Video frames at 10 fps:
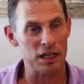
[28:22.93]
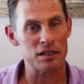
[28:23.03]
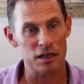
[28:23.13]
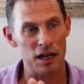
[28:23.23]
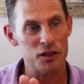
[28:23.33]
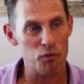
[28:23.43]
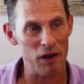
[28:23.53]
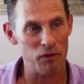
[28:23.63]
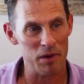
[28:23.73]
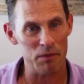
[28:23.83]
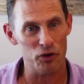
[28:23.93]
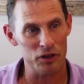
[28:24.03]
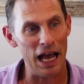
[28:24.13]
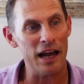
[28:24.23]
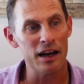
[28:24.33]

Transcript: That's the nice way for me to put that.